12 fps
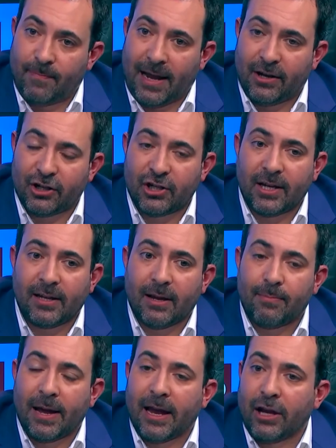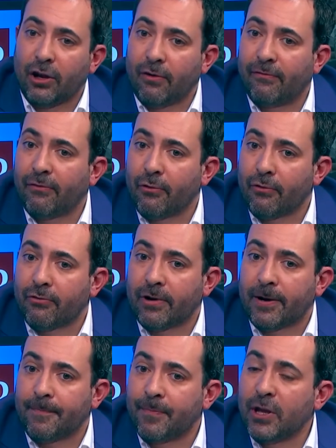balancing, they'll pay you
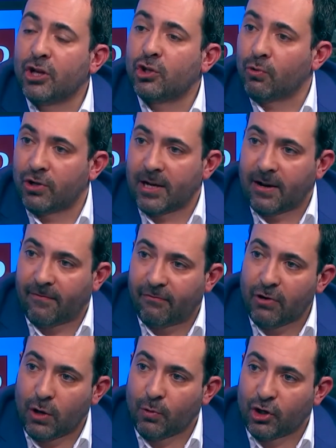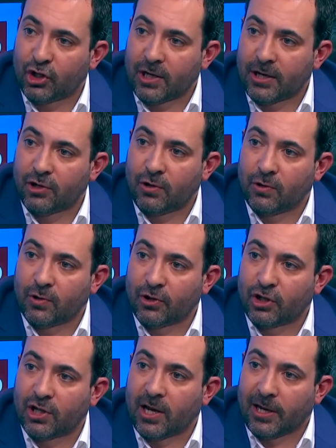for sorting out frequency issues on
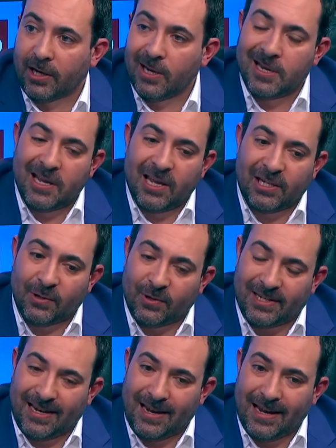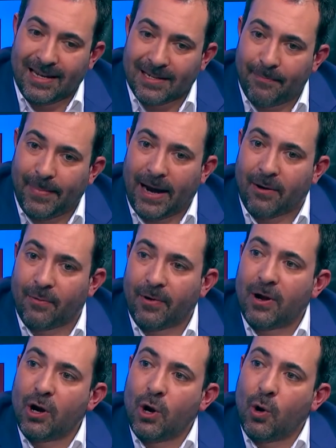site. So it's about
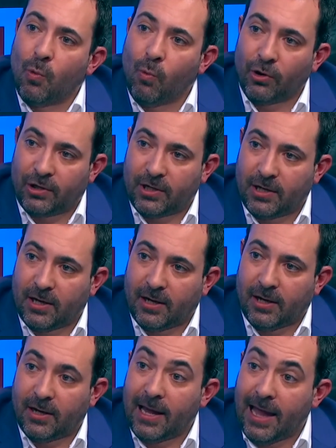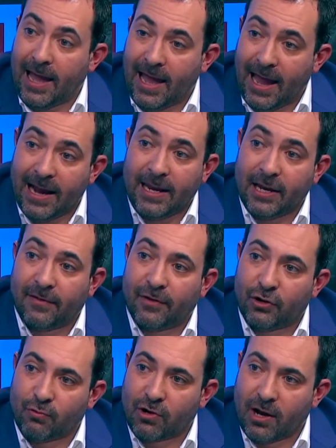what any
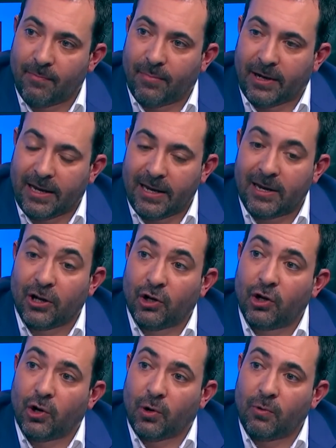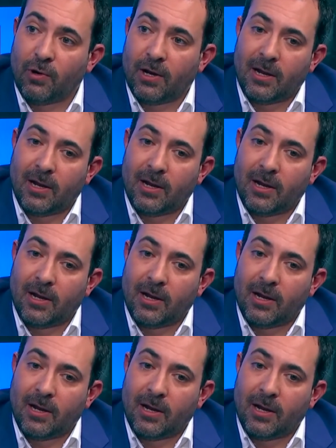individual company can do